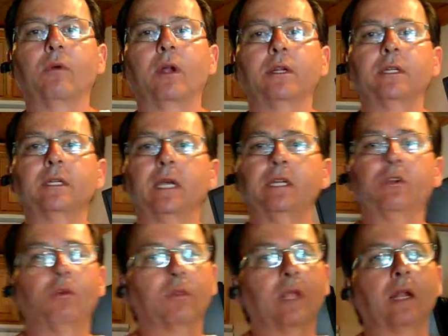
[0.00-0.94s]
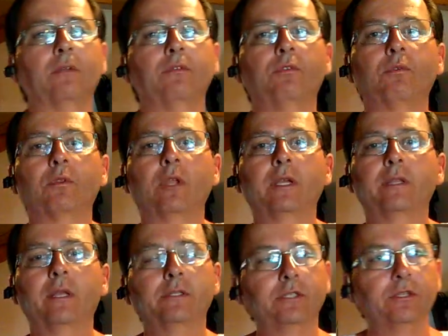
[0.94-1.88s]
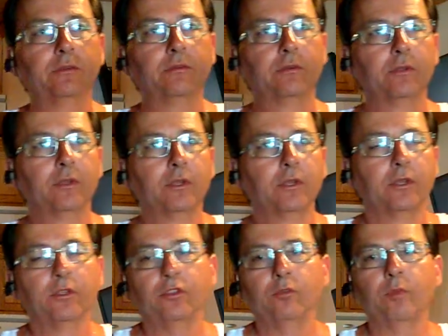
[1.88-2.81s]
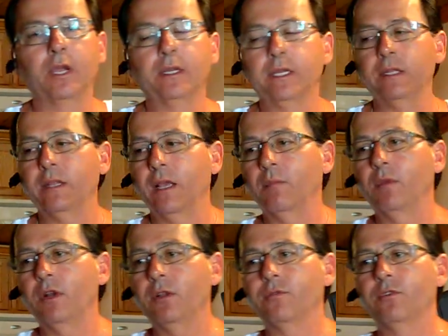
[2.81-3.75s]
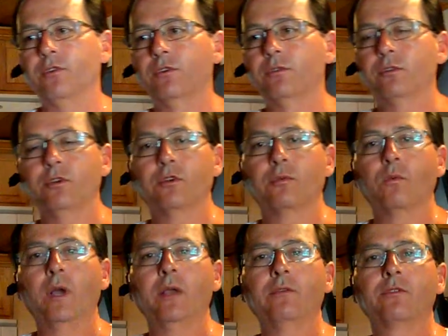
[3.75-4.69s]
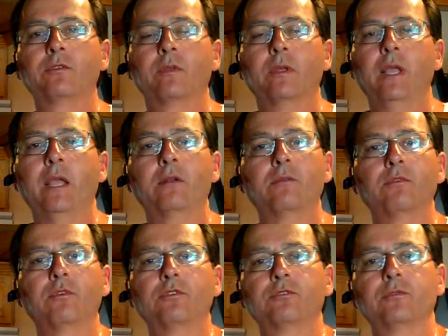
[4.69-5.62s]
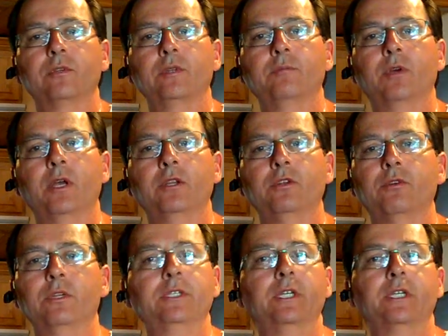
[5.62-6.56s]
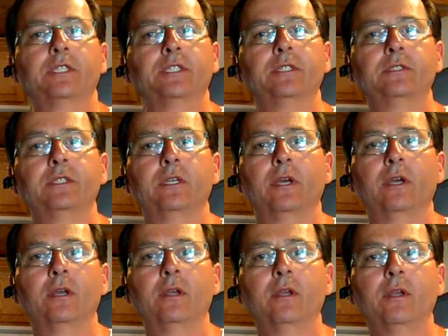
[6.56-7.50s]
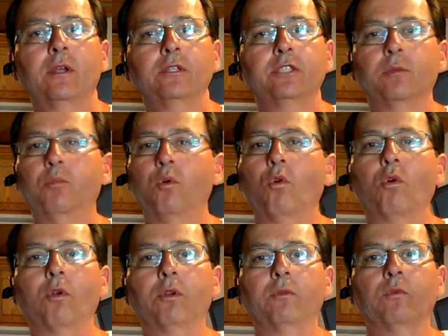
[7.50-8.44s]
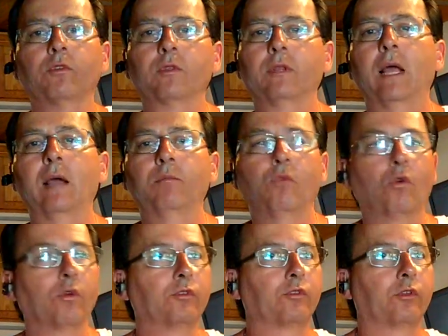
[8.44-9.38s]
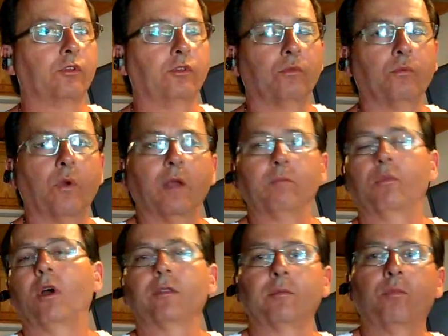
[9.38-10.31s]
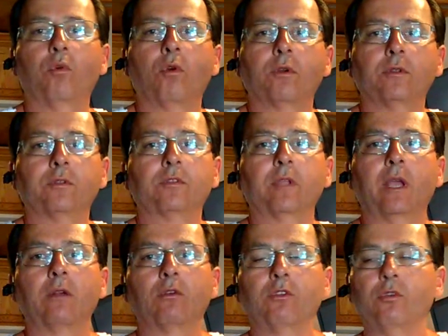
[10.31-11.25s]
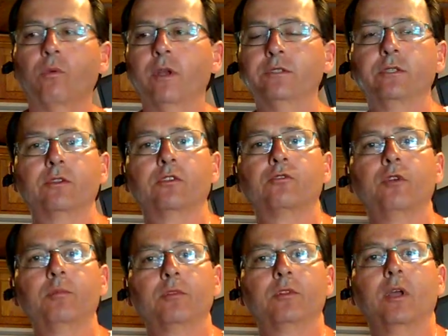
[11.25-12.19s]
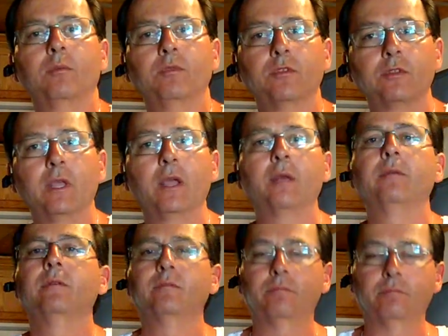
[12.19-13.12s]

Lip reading: I wanted, and I know a lot of you are like that too. You might need that money for your wife's anniversary, but your addiction to porn was a lot more, so you went and bought the porn instead, or you went to the strip club instead.